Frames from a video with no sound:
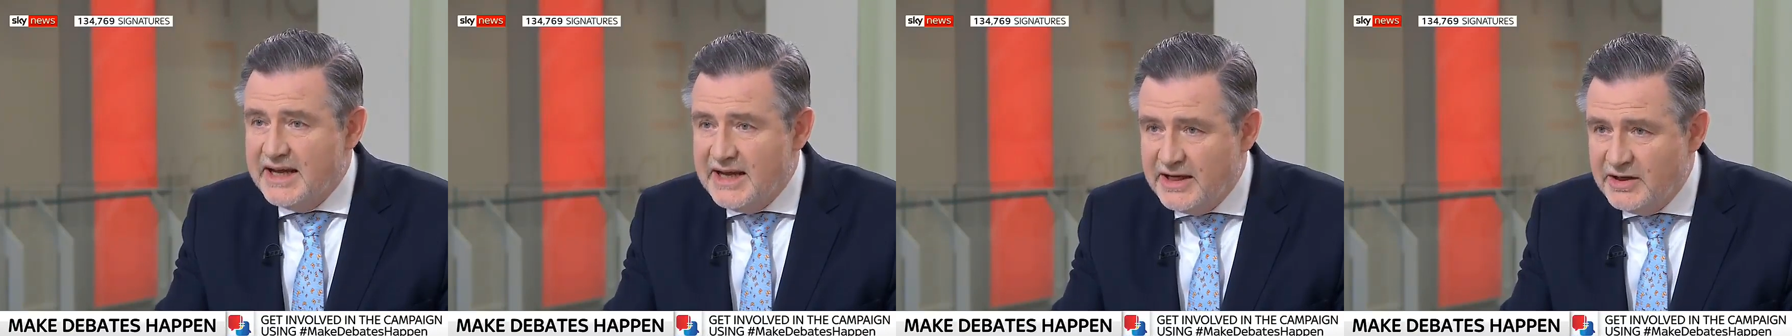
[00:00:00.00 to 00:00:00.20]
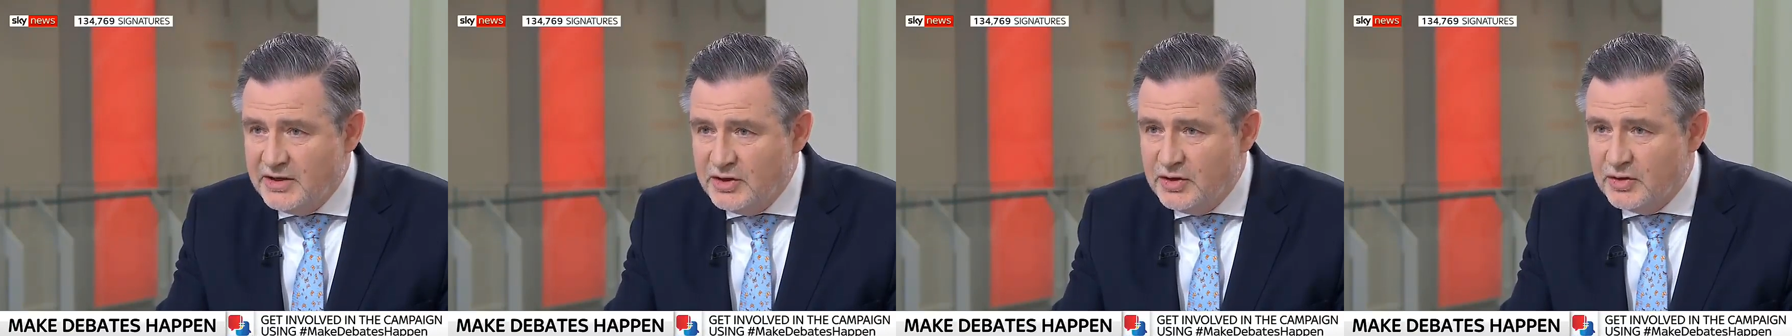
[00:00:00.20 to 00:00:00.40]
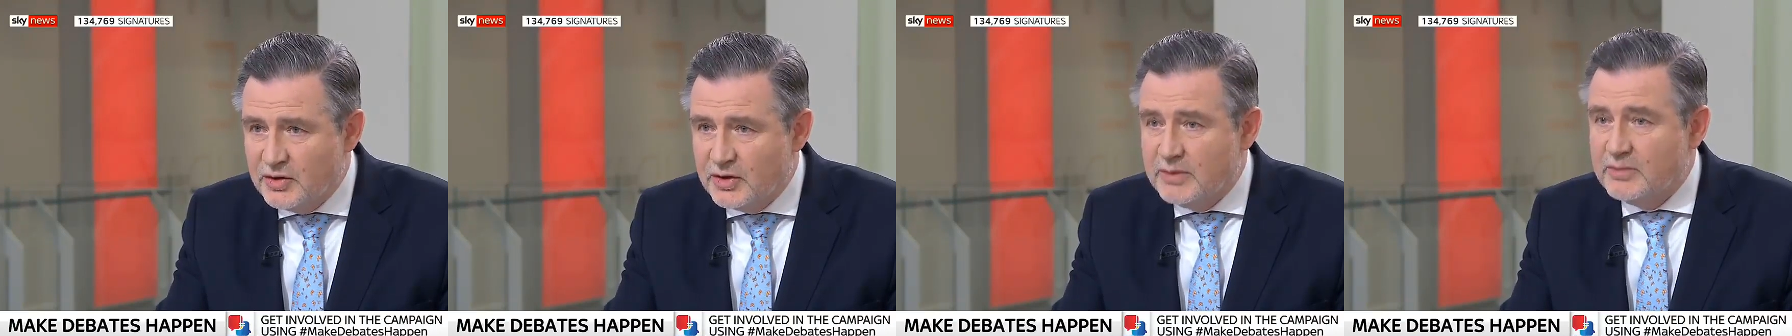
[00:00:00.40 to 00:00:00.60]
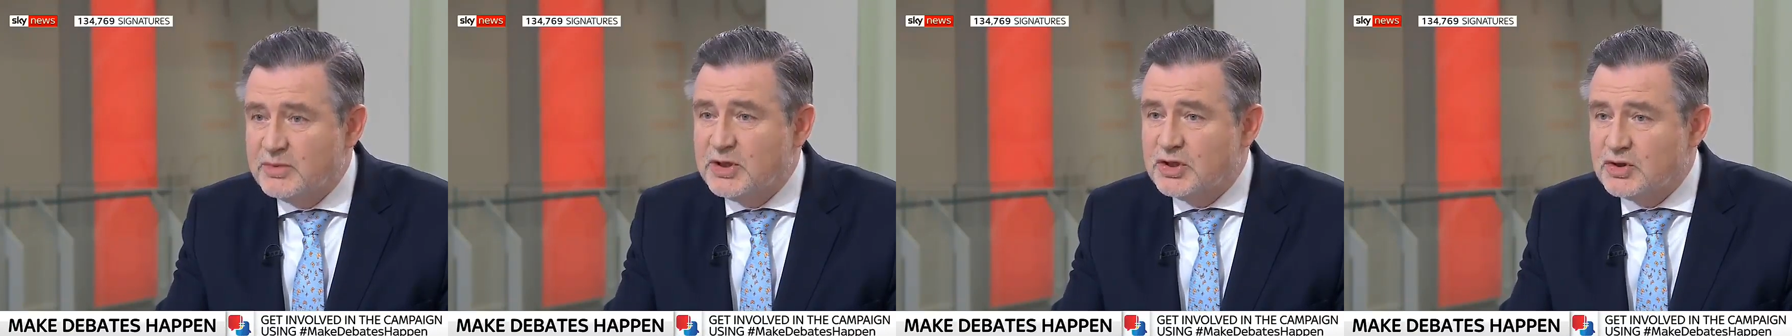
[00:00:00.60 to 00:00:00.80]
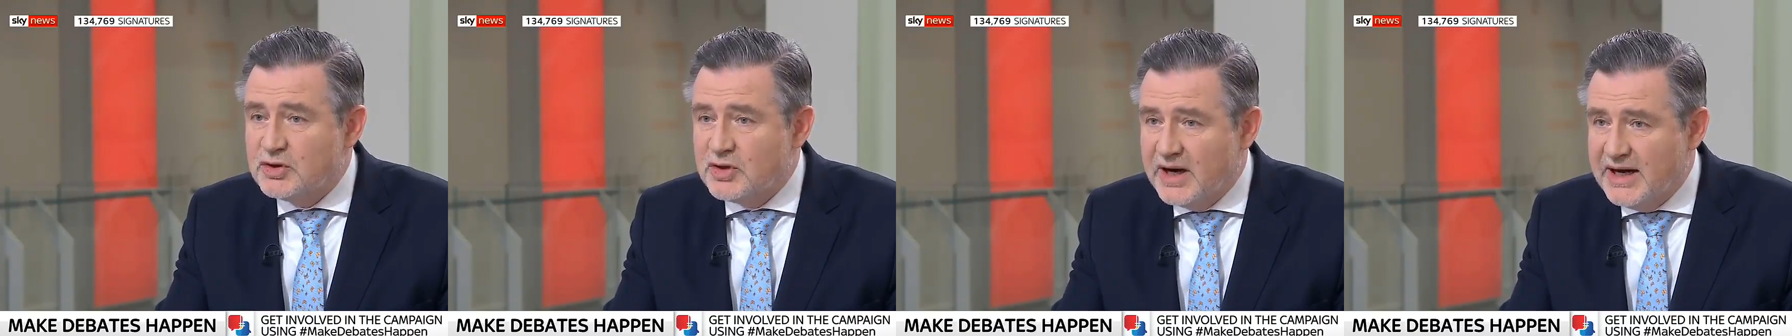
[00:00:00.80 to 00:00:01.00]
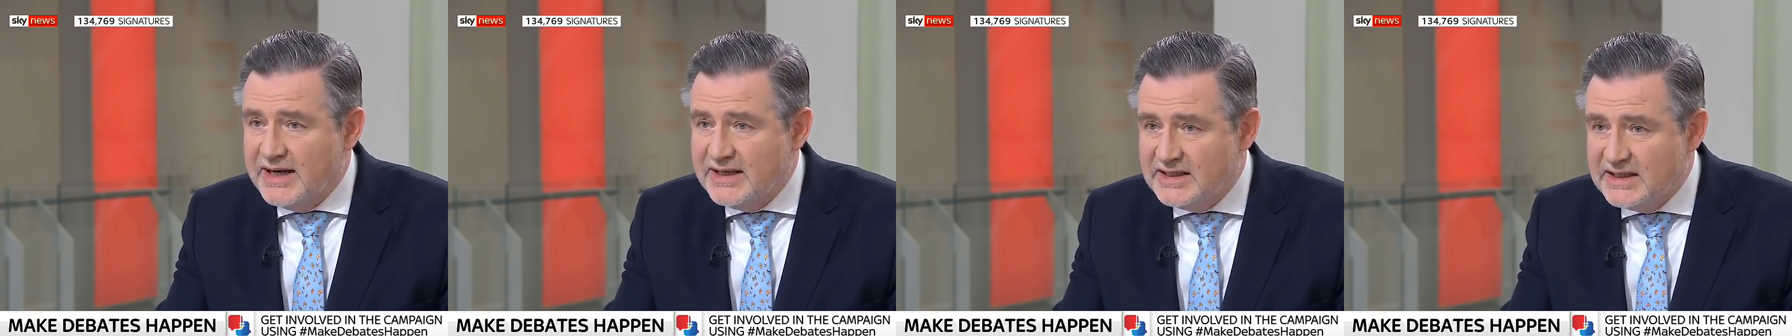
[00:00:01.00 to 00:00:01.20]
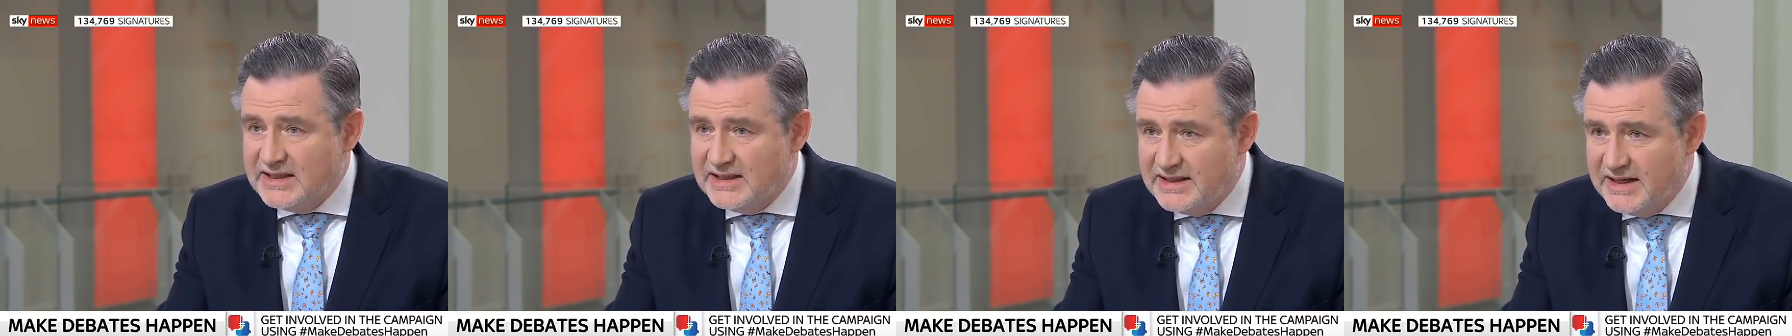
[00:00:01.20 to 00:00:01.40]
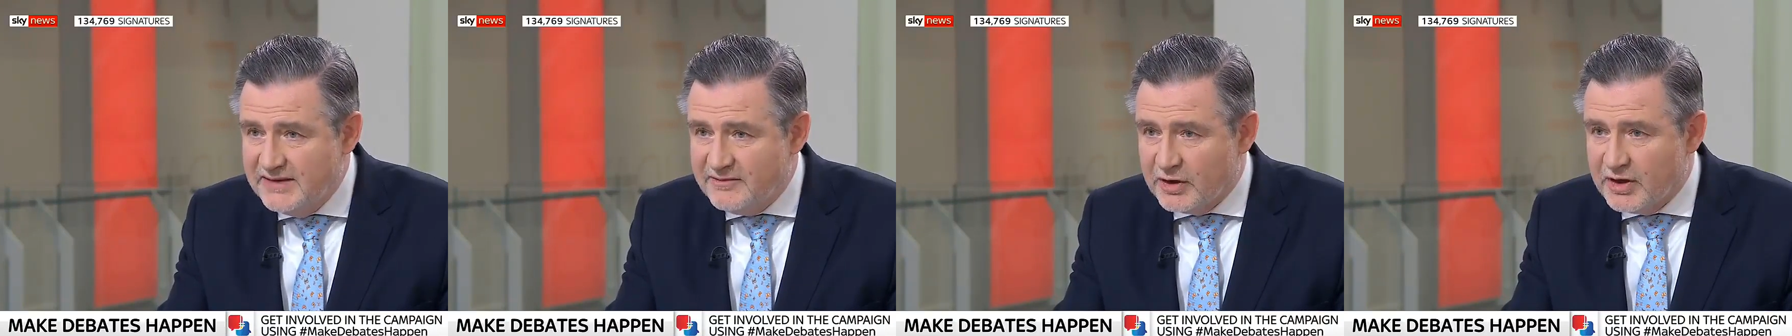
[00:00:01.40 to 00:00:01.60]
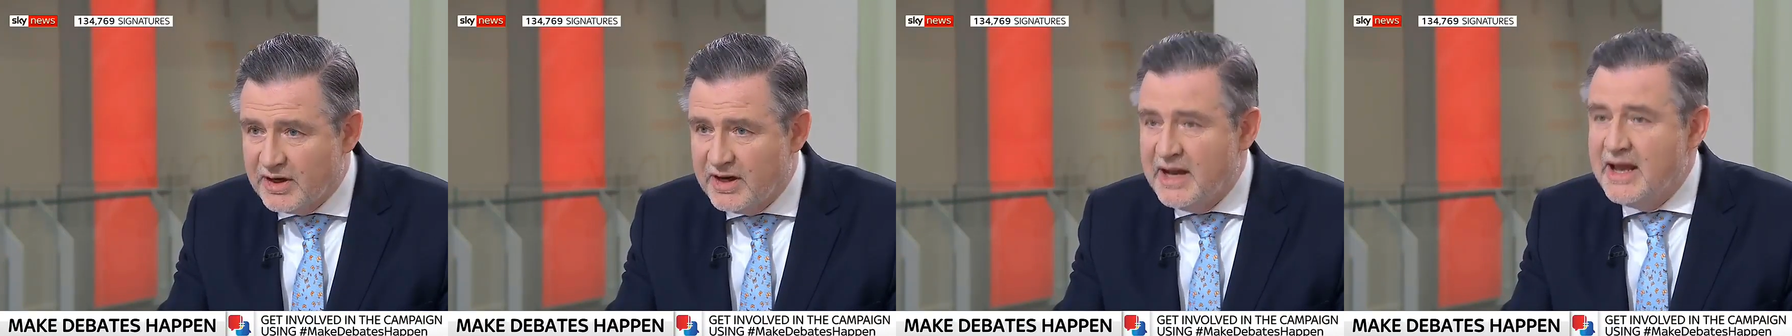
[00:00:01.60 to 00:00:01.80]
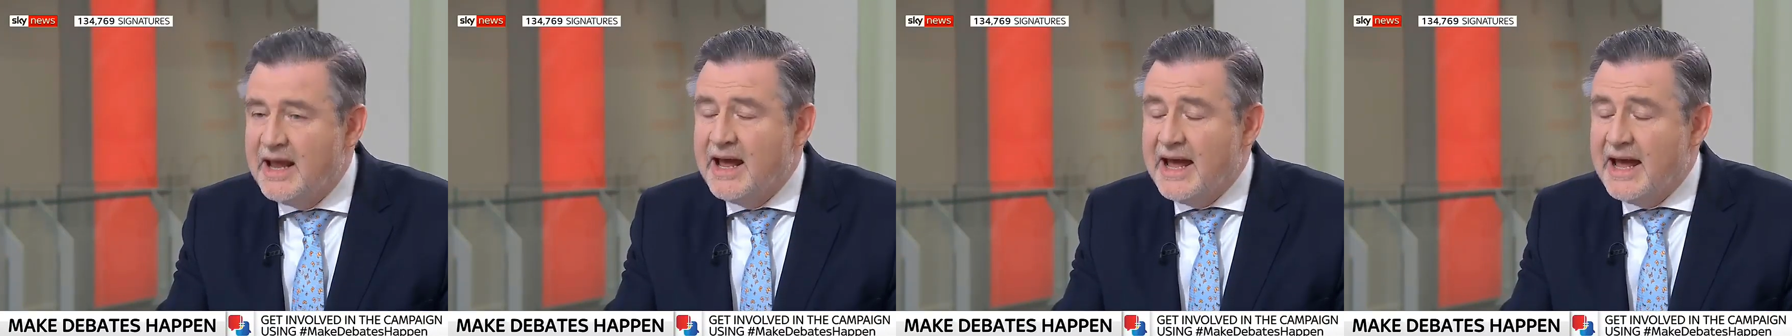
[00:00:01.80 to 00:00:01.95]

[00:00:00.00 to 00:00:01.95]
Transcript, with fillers: in Europe to try and deliver.